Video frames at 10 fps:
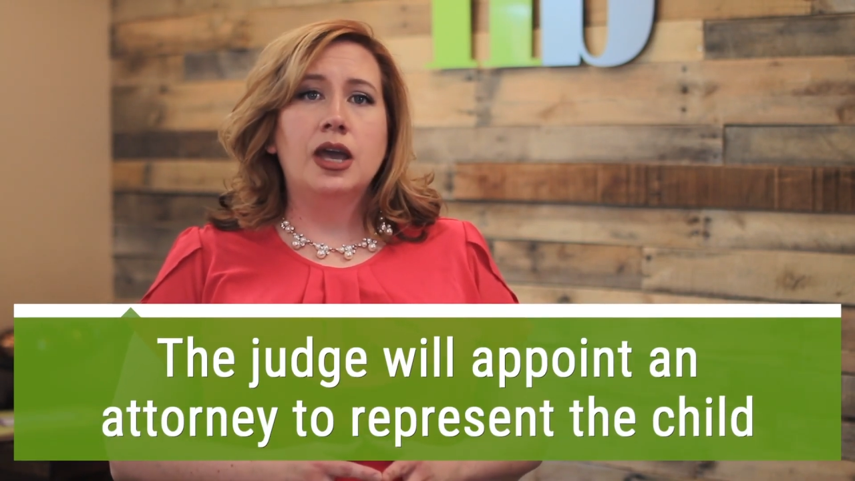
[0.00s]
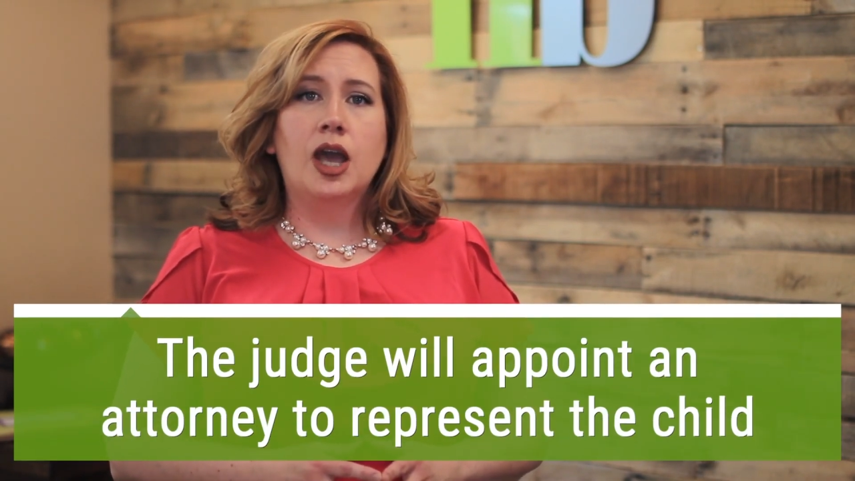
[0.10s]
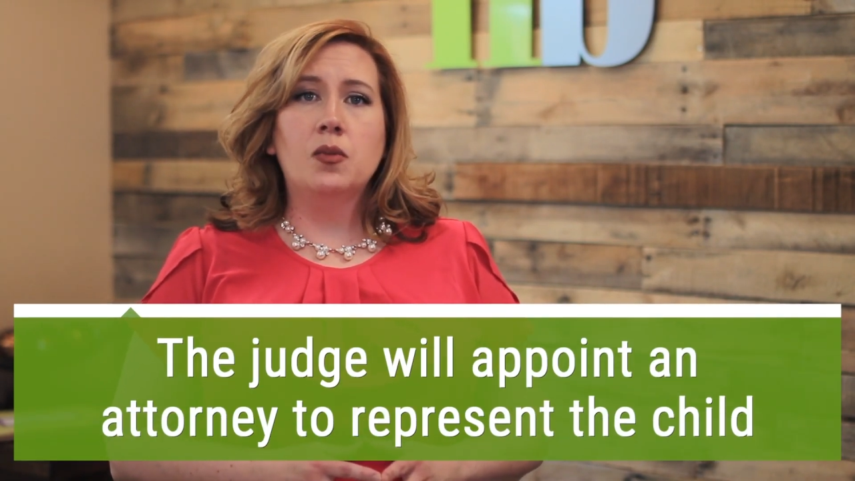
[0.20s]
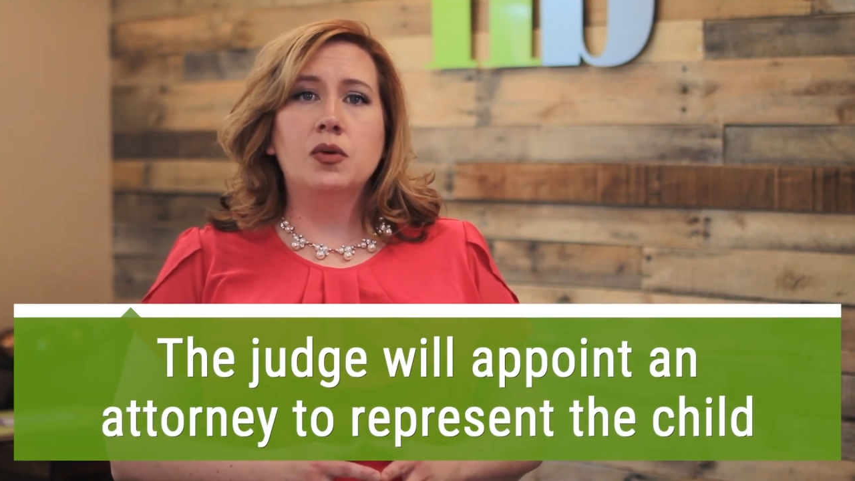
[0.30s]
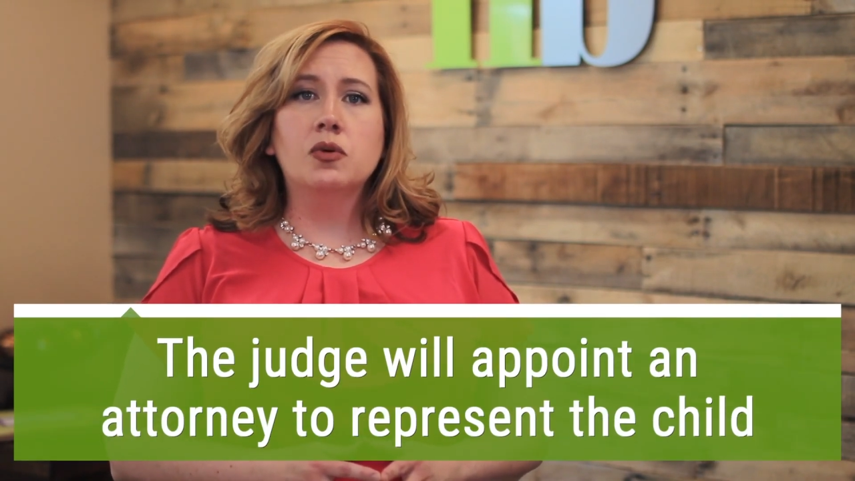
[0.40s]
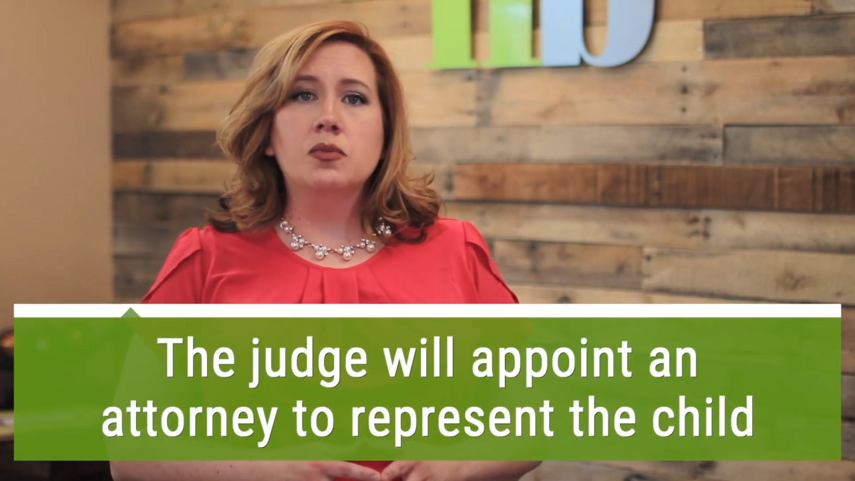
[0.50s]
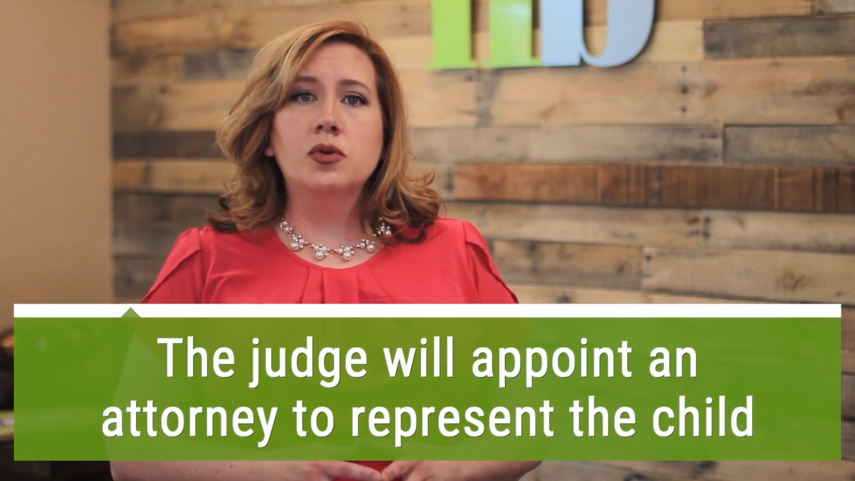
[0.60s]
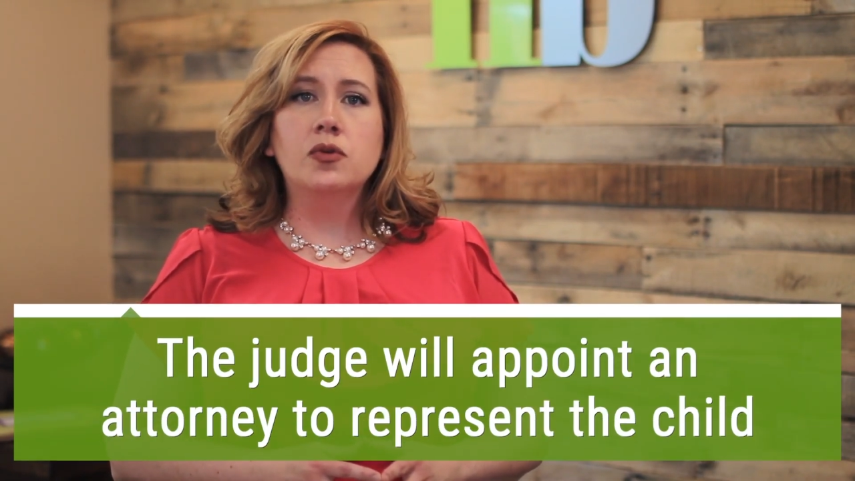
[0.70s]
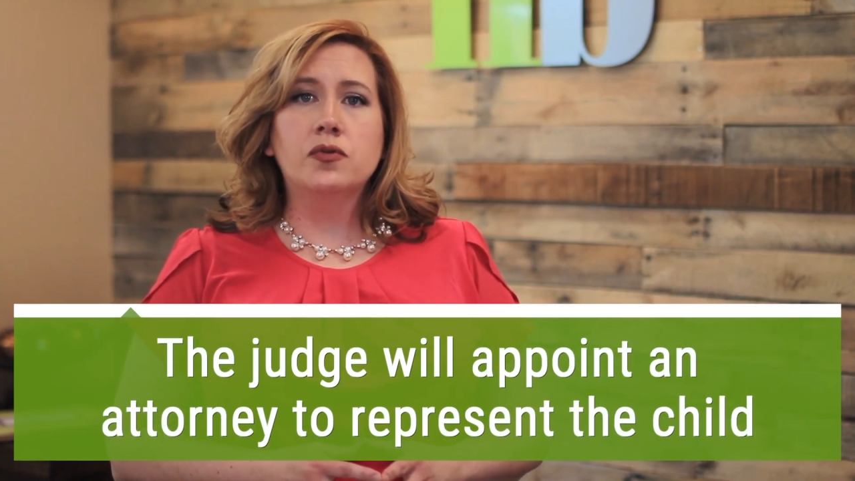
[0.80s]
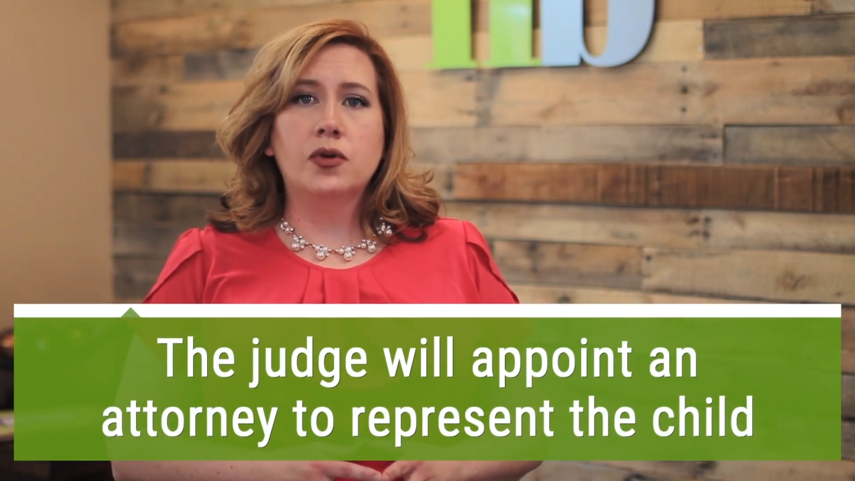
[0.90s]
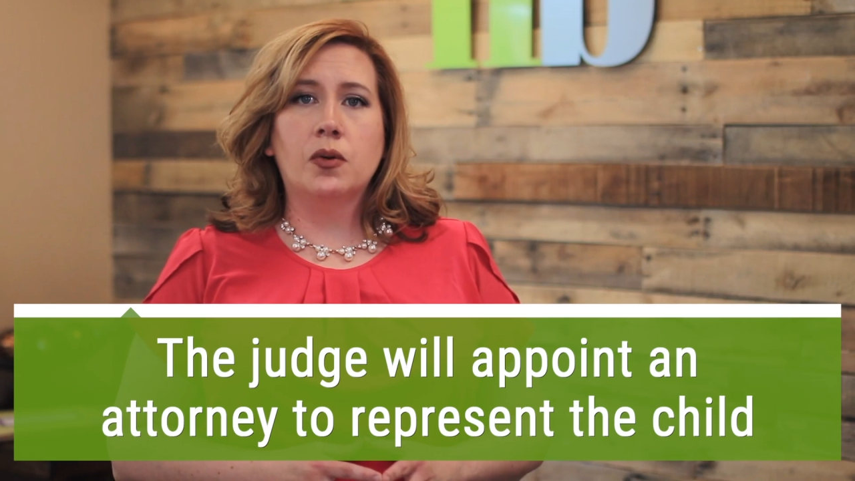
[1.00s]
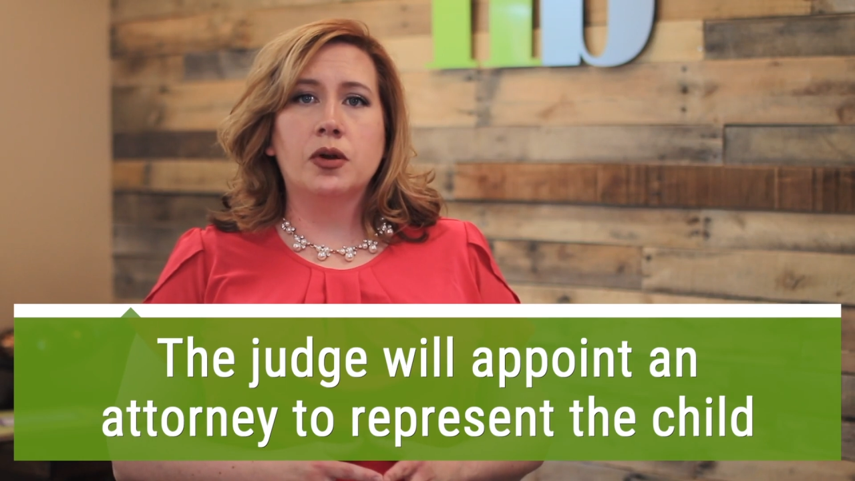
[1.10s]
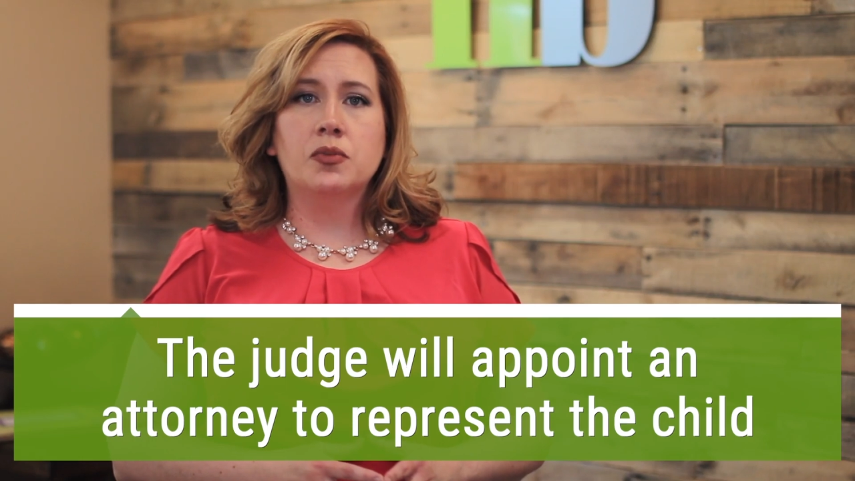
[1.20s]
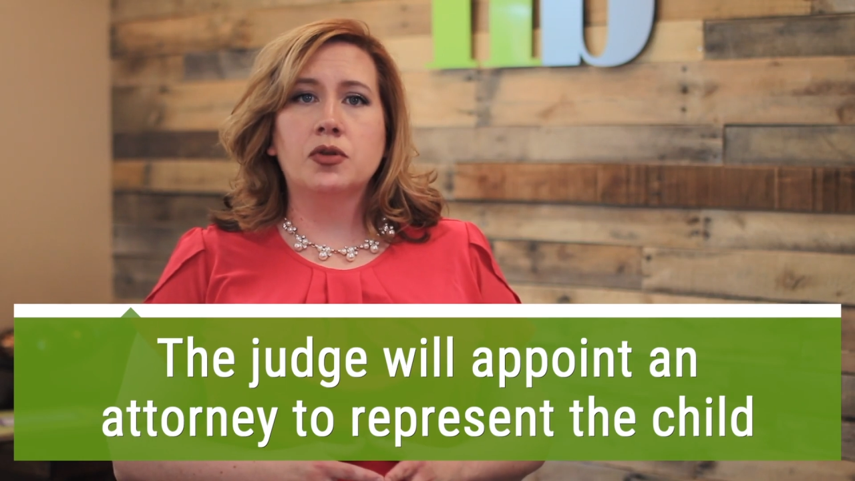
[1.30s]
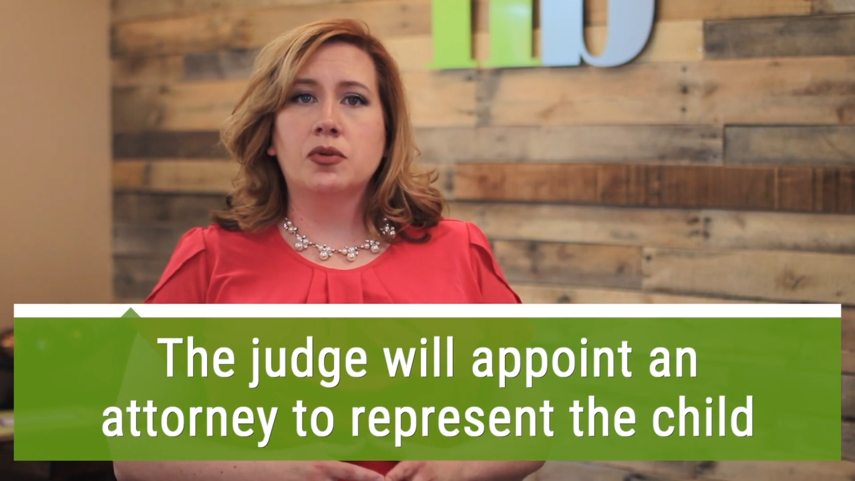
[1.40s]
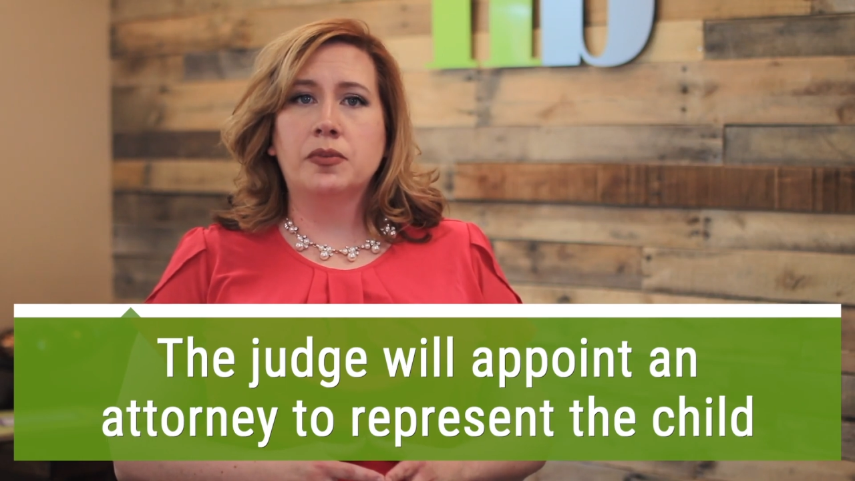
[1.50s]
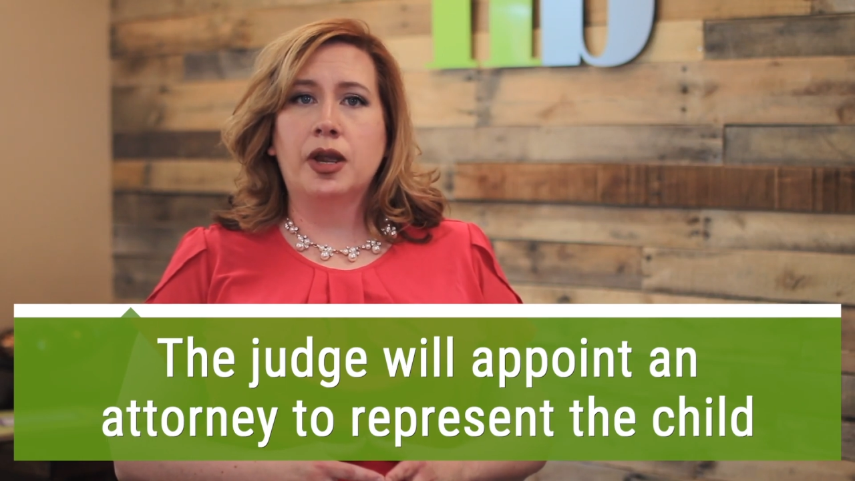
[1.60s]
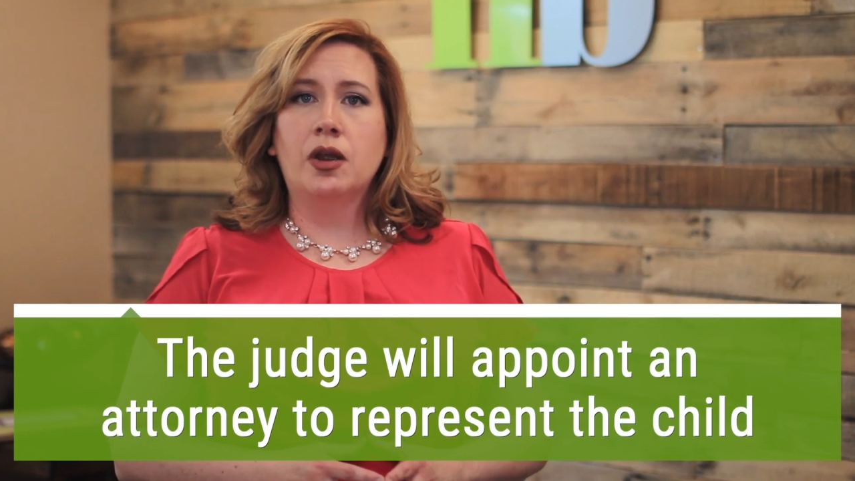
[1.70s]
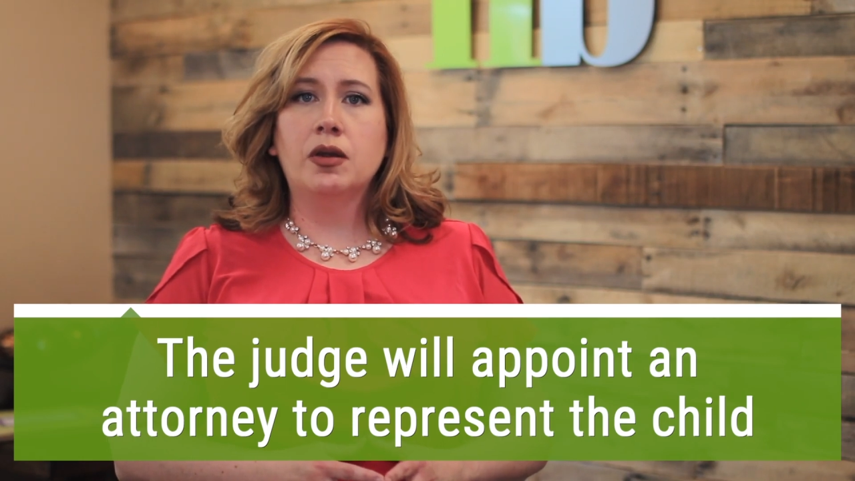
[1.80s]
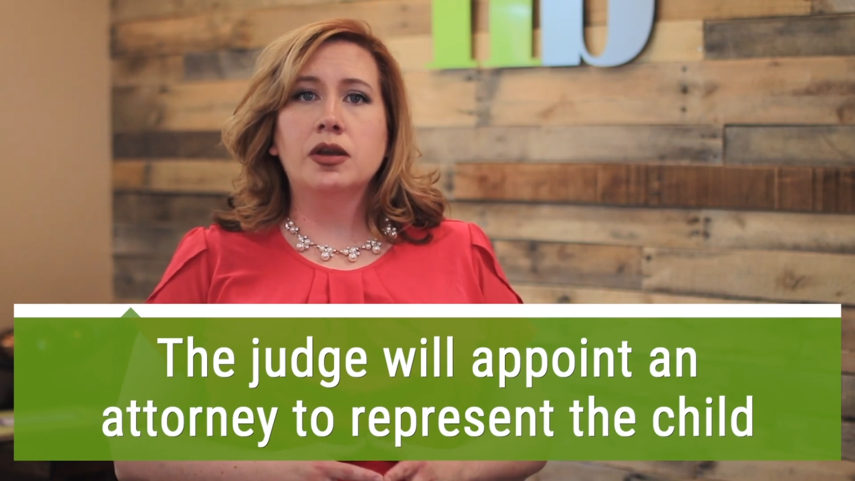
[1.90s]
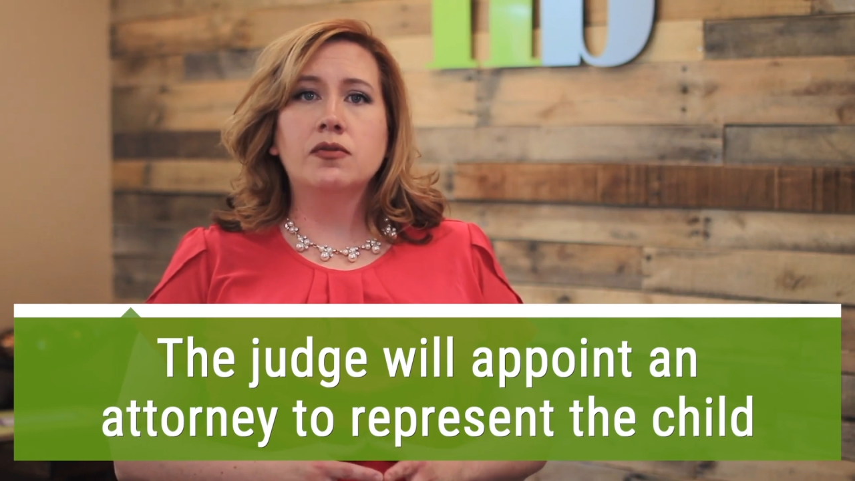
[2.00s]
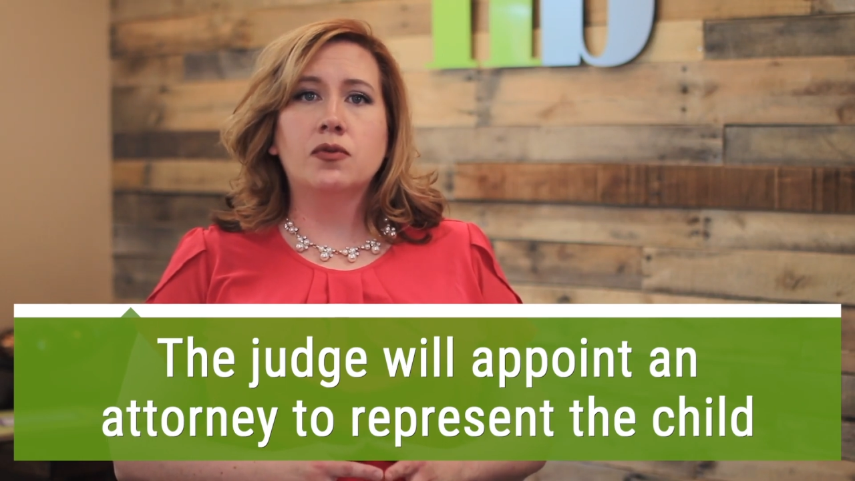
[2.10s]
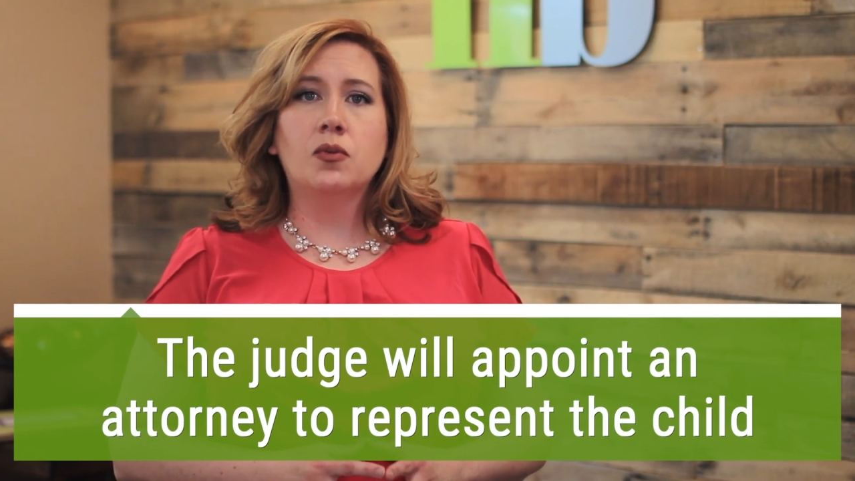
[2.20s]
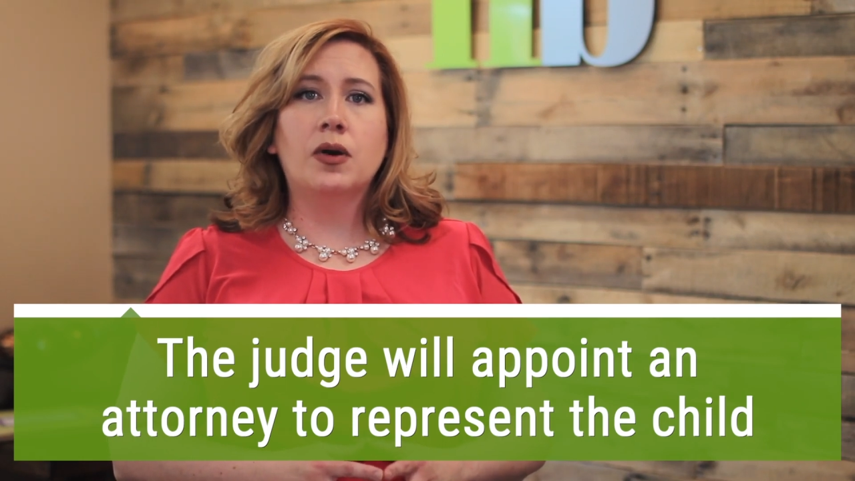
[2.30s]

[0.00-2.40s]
and we will move forward with preparing for